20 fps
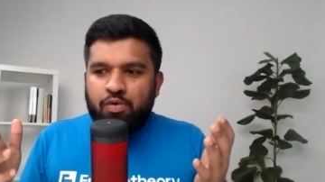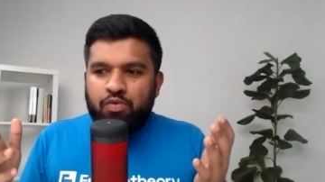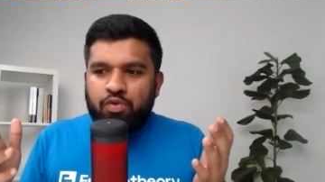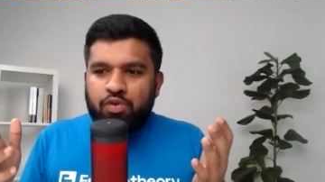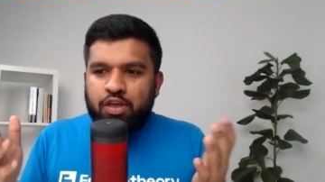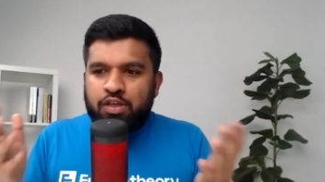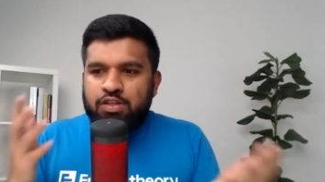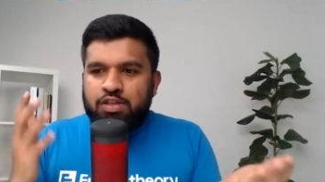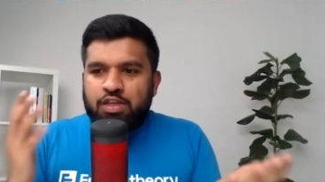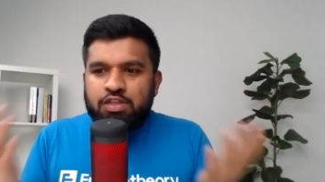
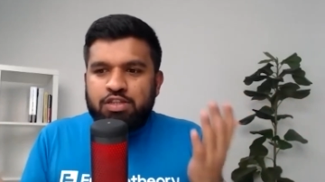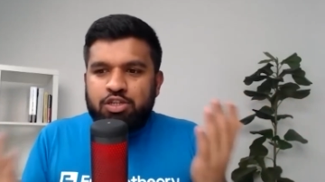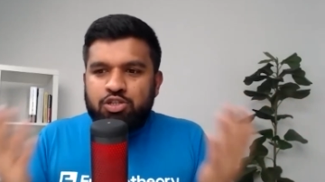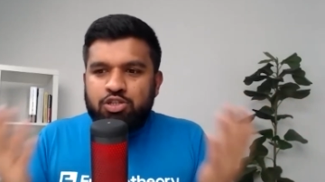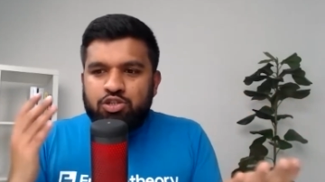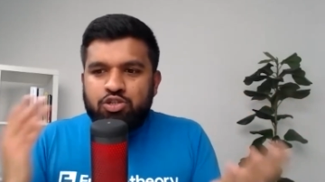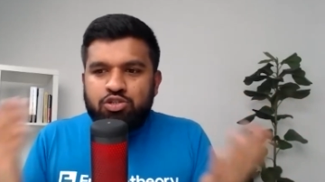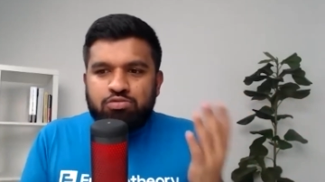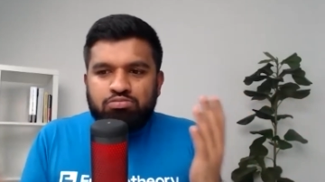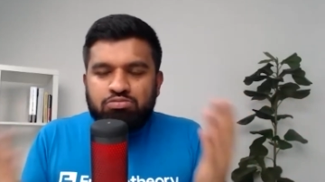
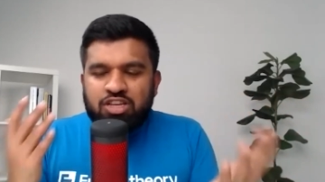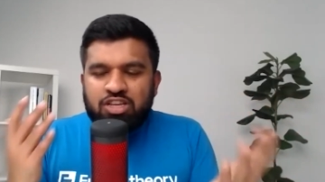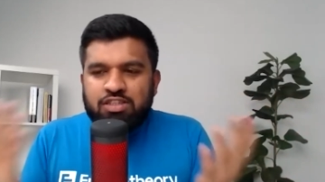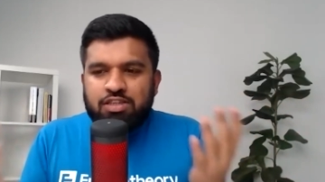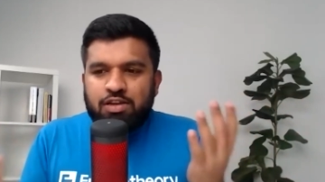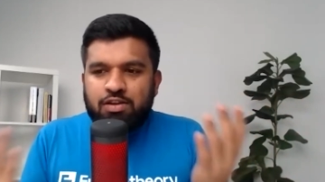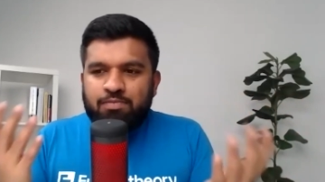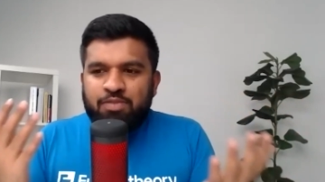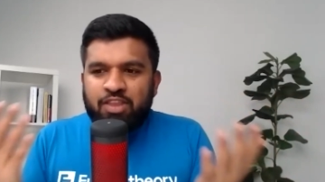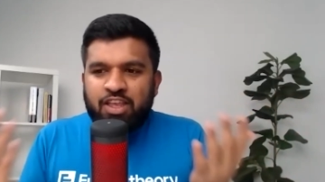it's
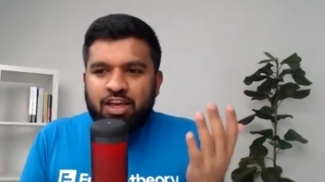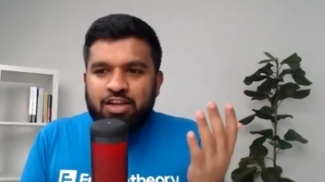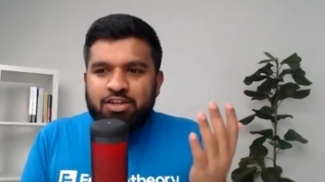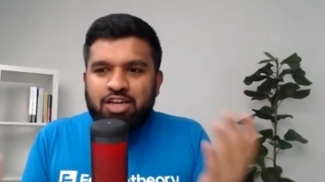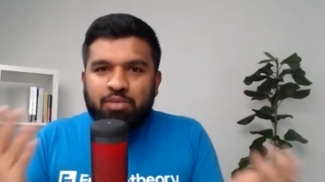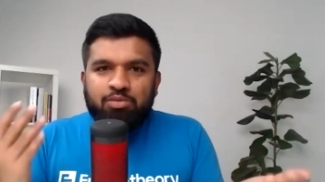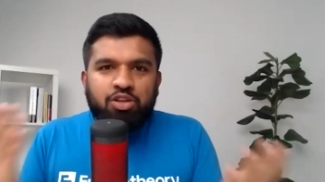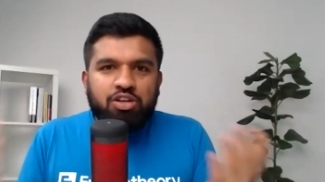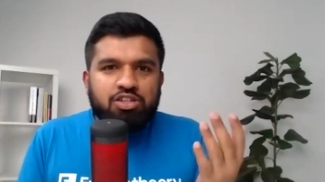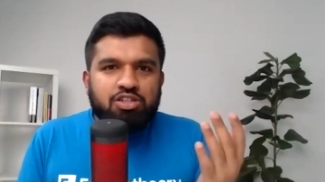a
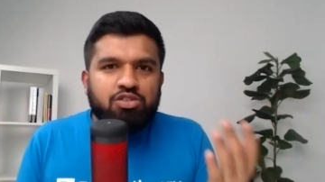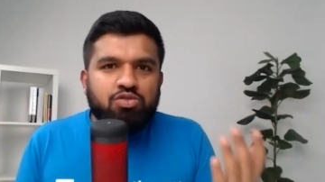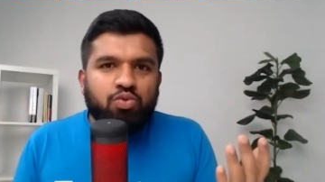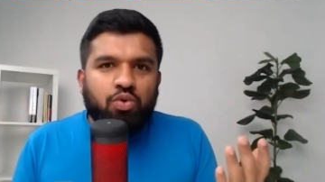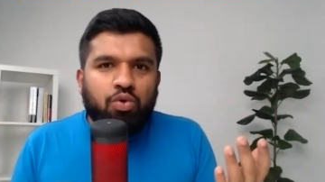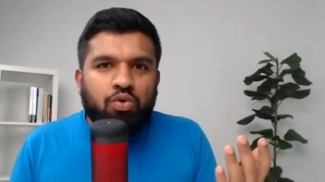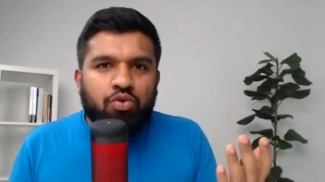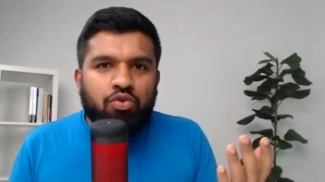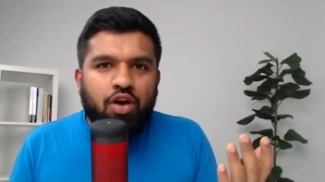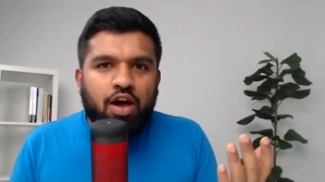double edged
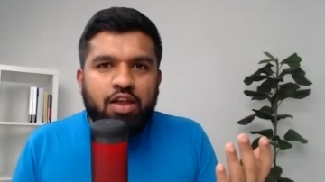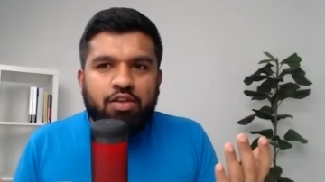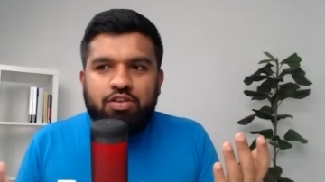sword, right?